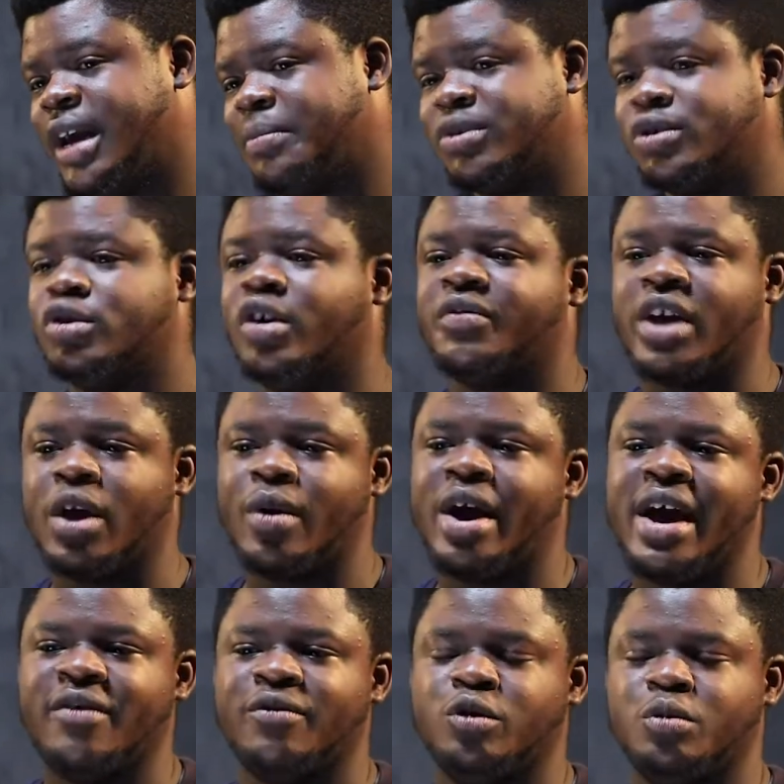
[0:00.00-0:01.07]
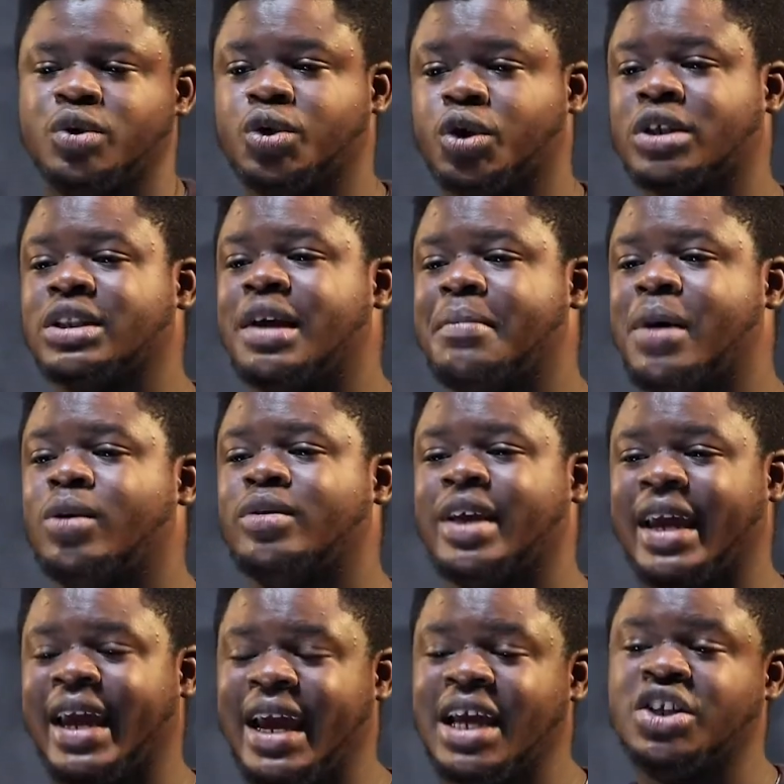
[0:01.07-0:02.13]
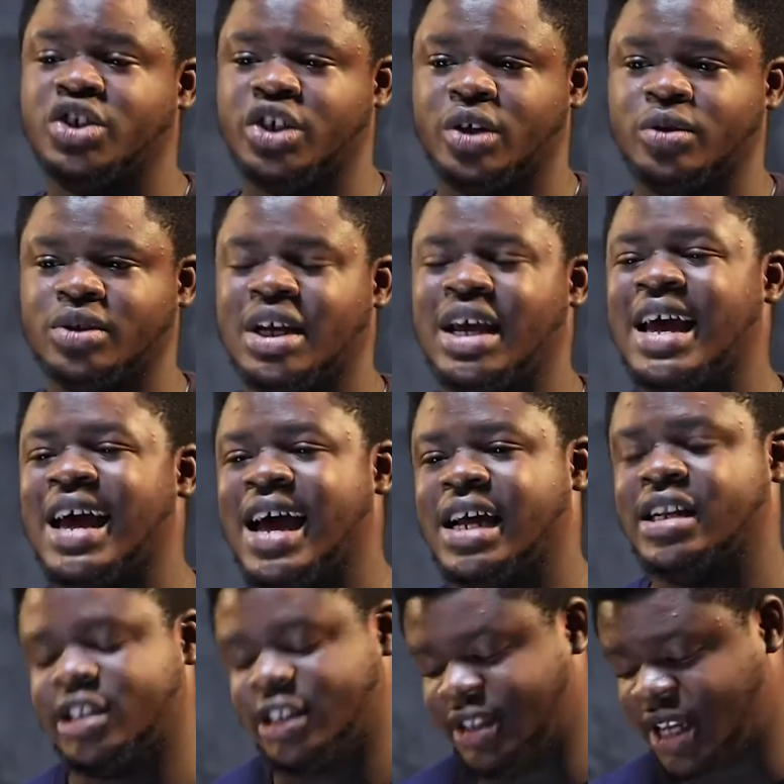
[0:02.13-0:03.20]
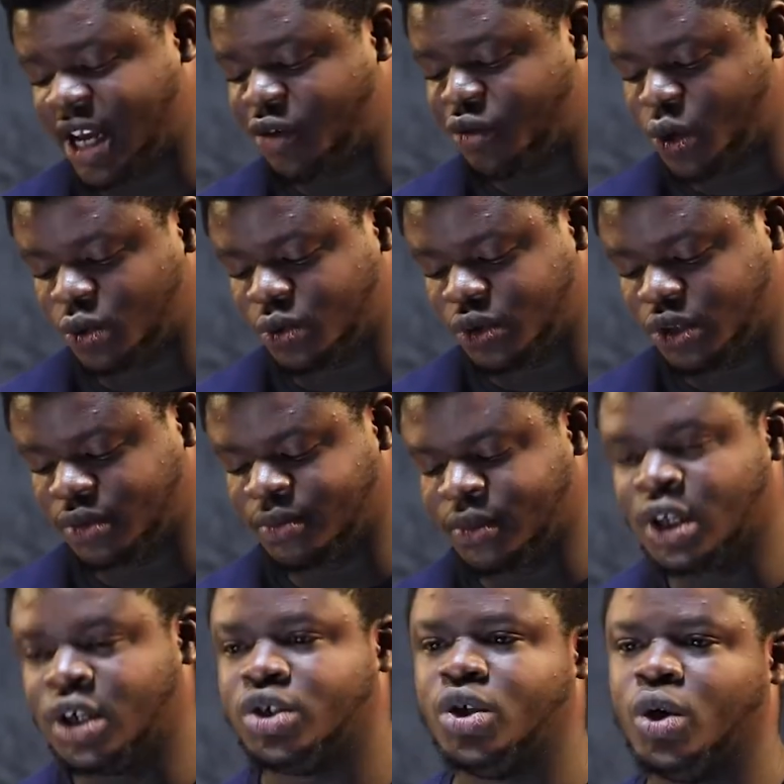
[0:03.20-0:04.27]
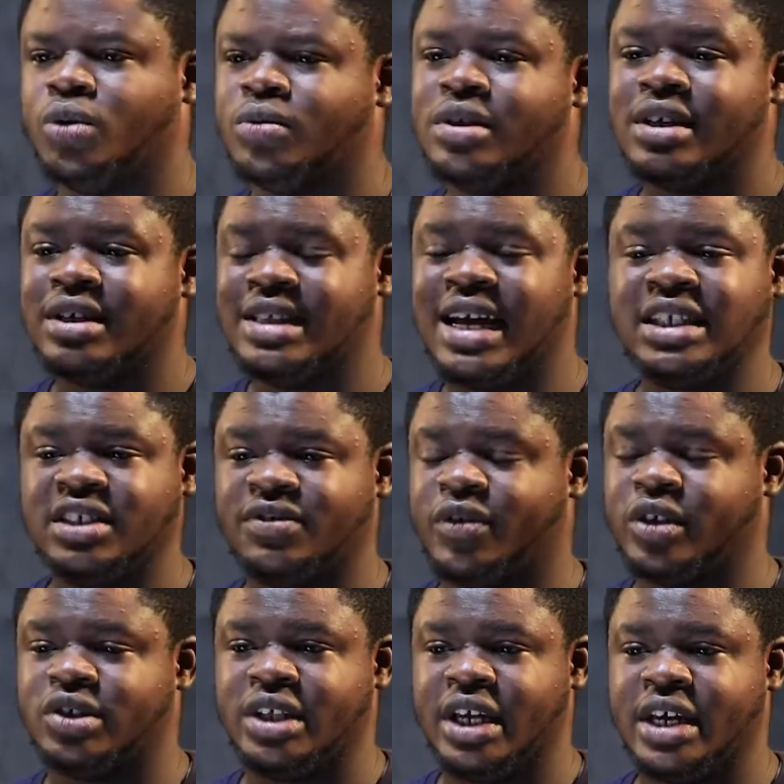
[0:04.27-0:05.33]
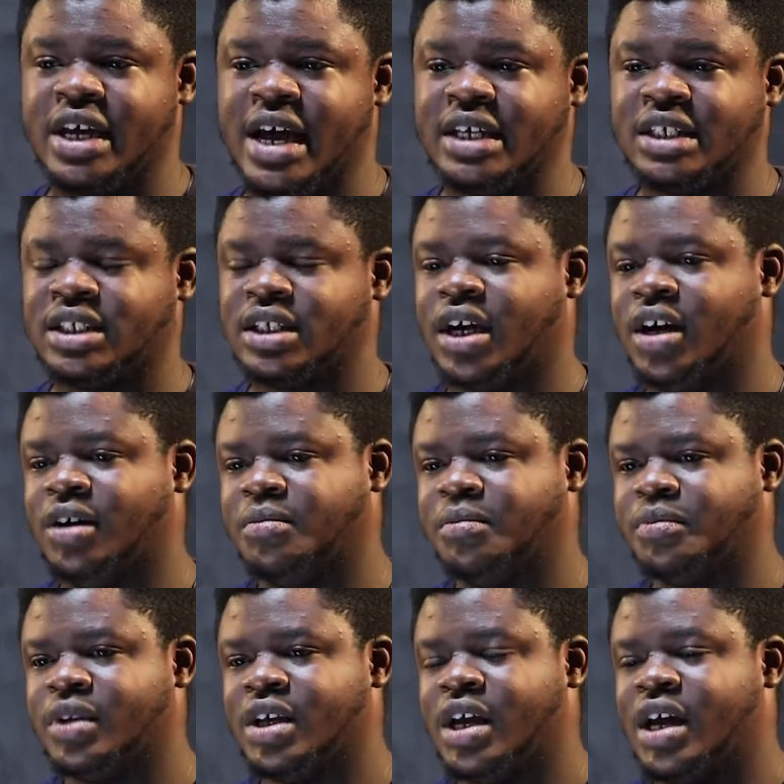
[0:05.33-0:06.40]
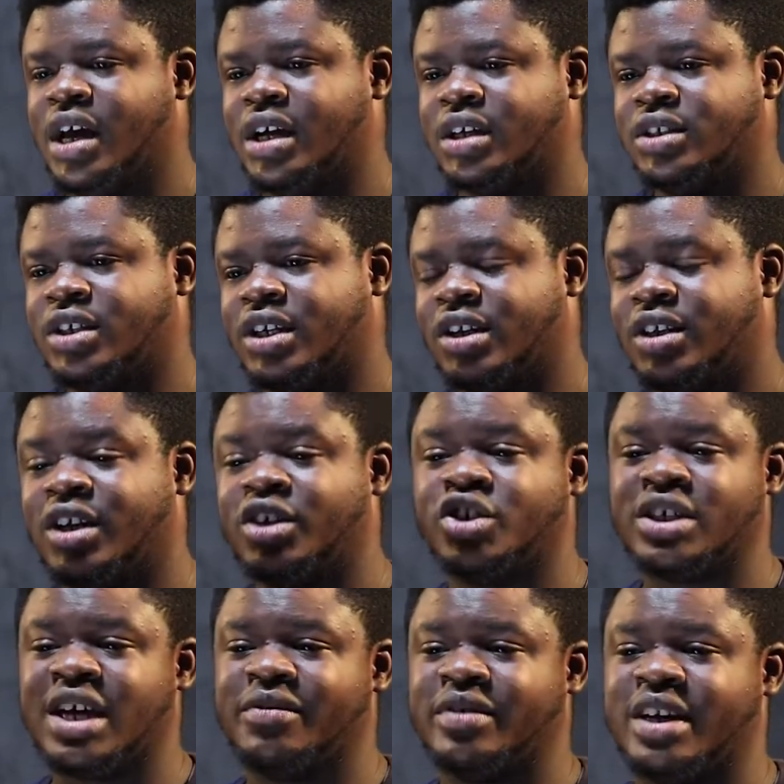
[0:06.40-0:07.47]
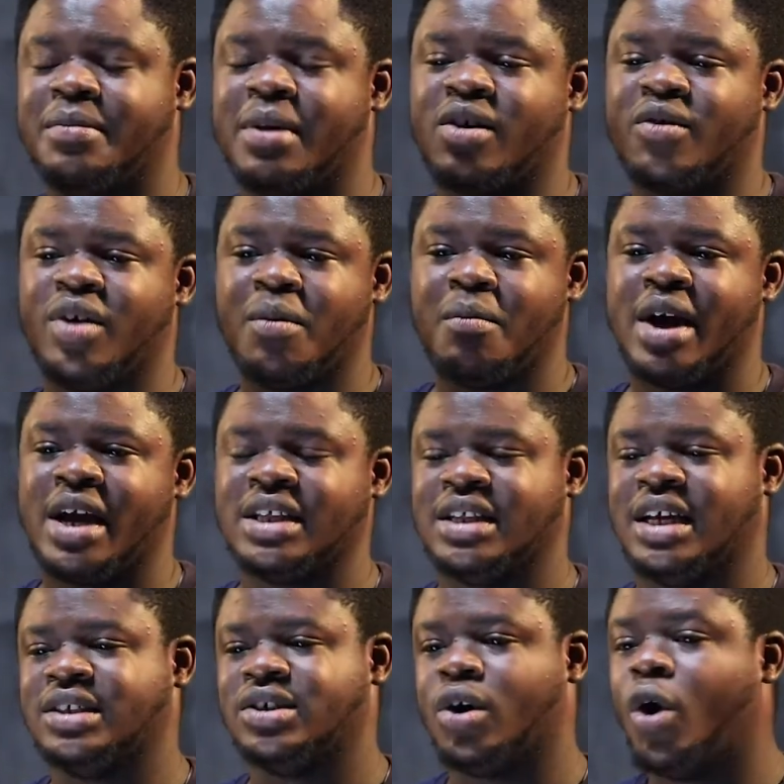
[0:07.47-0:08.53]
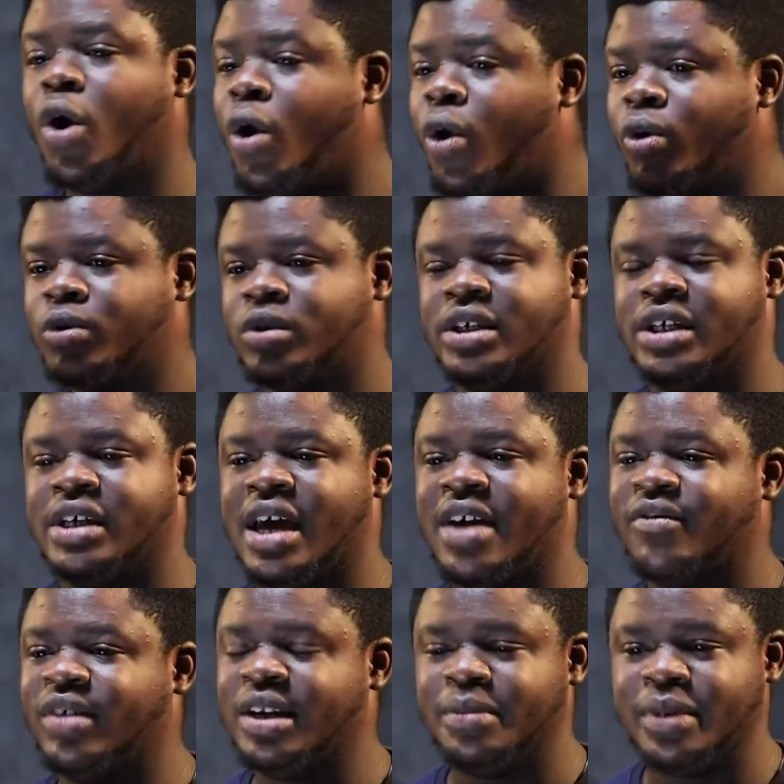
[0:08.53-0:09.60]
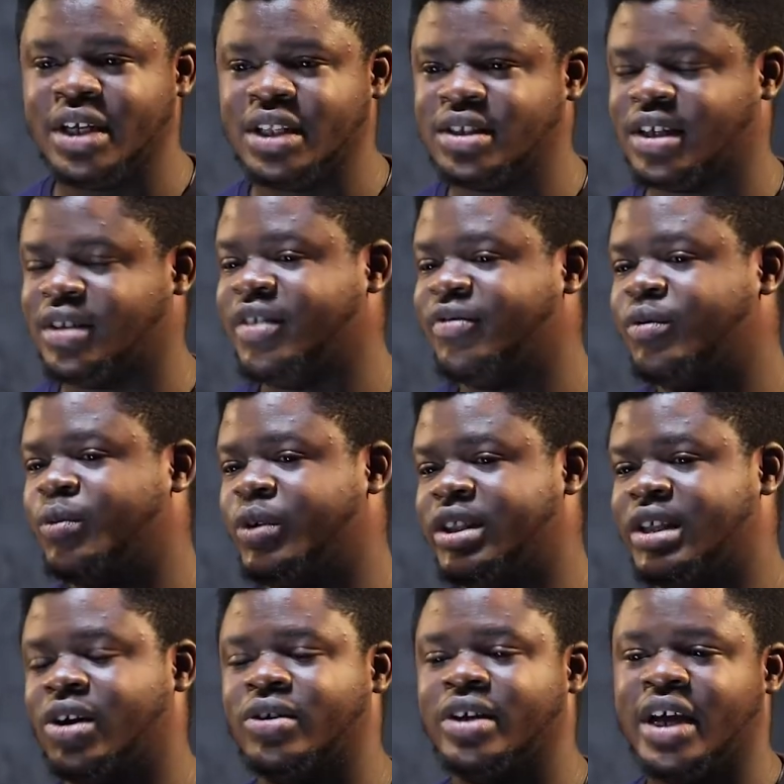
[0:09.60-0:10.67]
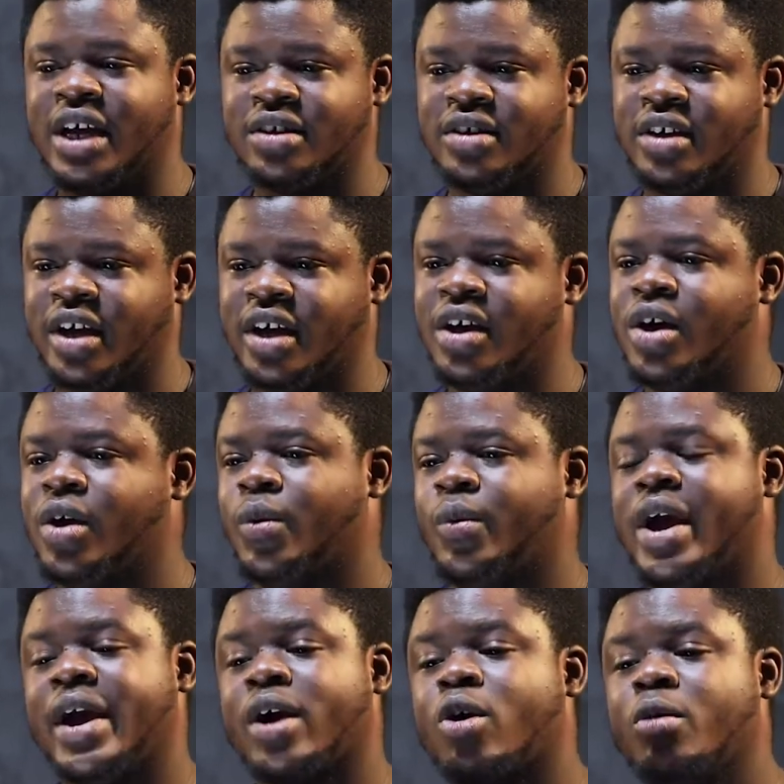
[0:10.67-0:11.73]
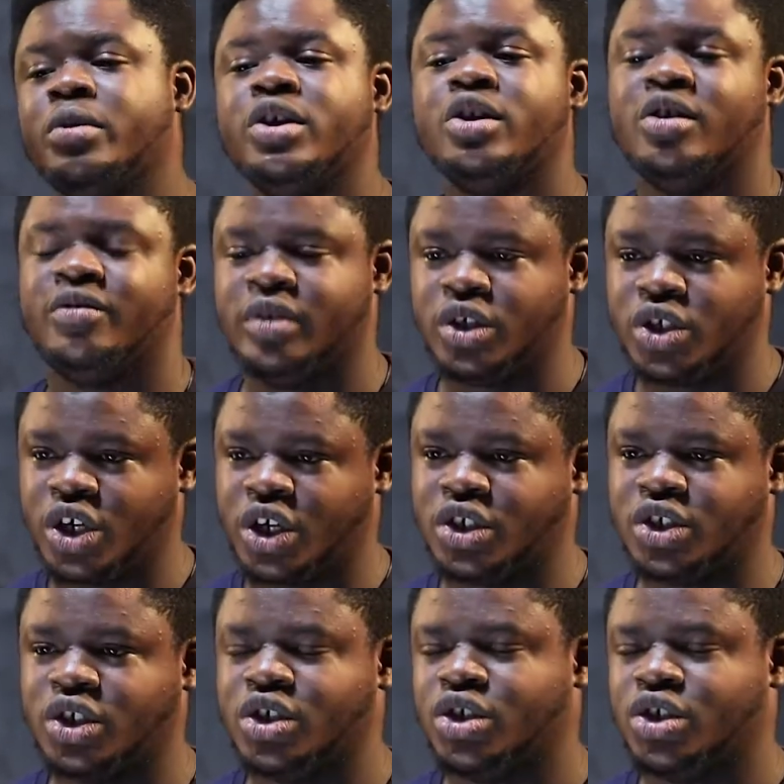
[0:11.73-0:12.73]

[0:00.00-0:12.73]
episode of KYF, we'll be talking about the angels and their roles. So that's it for today, guys. Let's just have it at the back of our mind that all the heavenly beings and even we that are on earth here, we're a communion of the church.